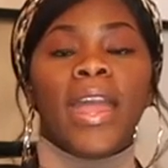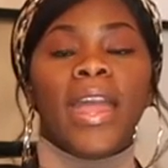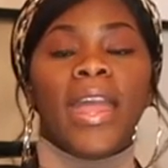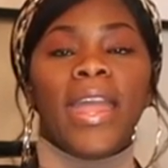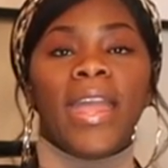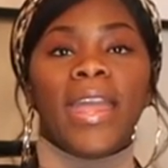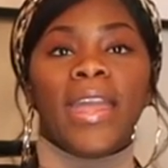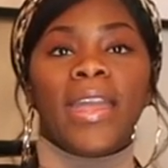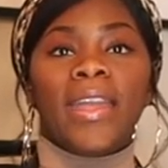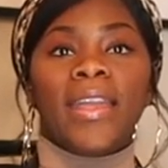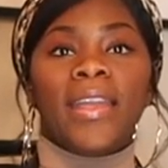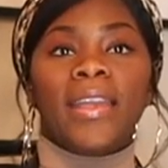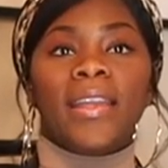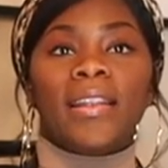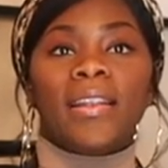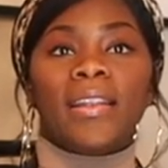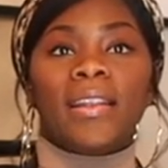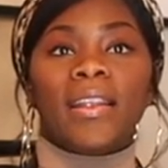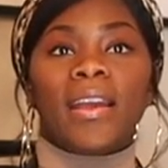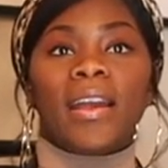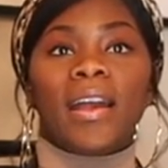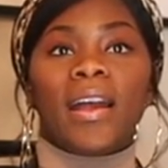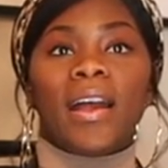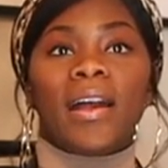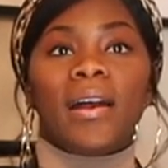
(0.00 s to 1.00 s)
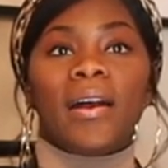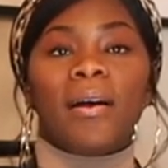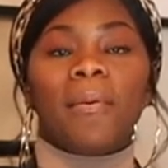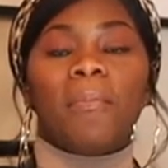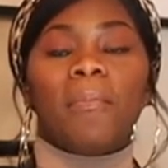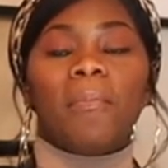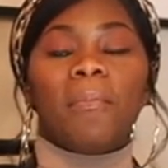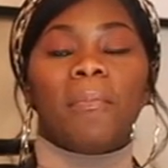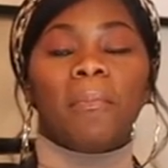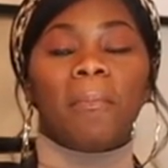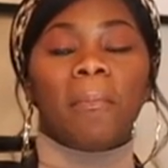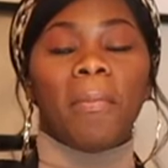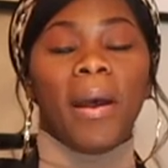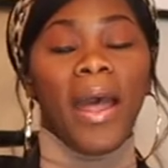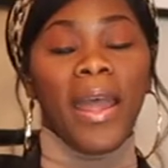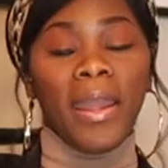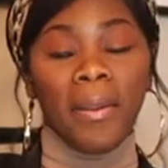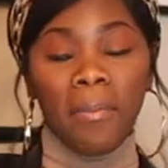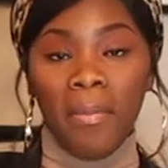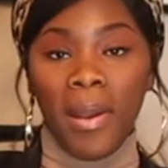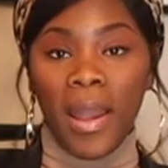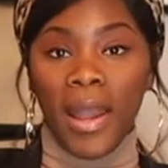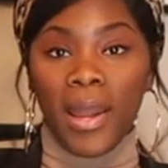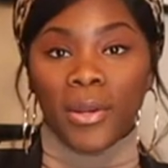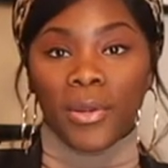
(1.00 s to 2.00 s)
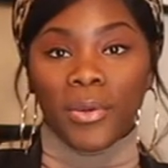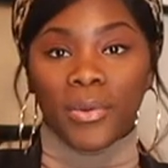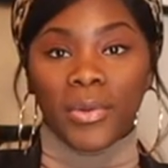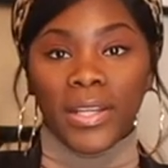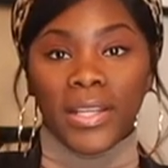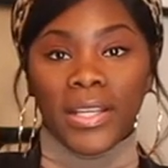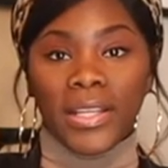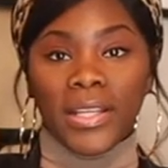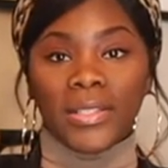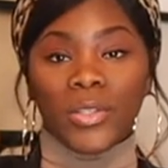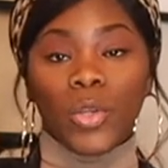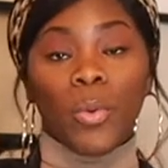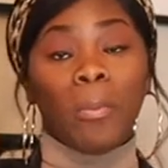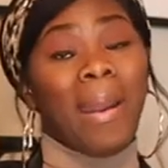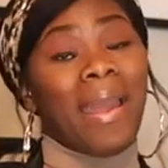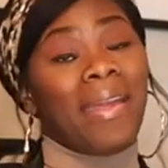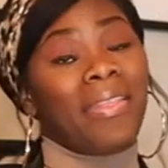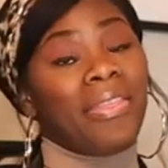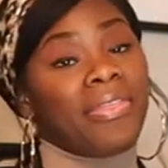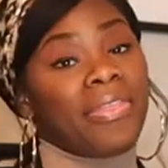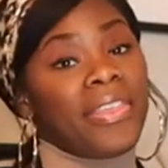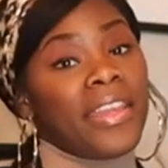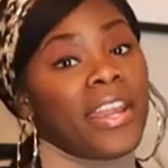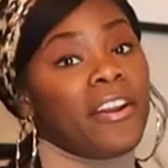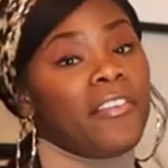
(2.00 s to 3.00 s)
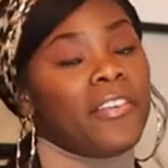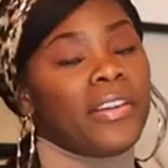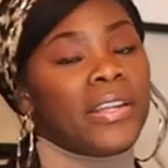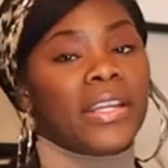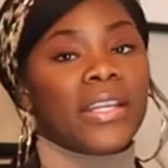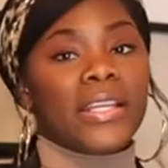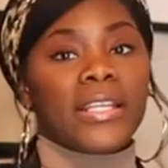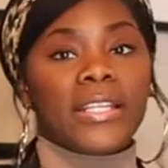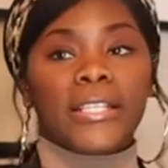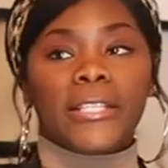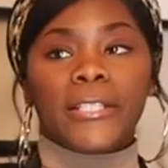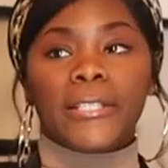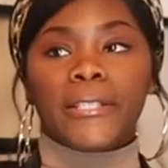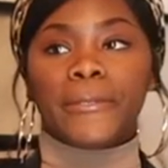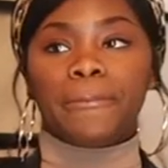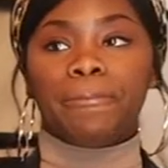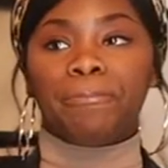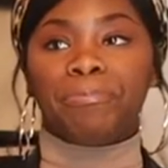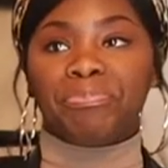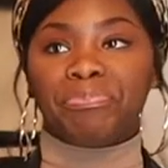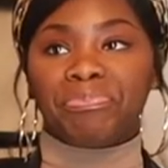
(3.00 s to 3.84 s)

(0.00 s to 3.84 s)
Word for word: And my motto is, or my theory is,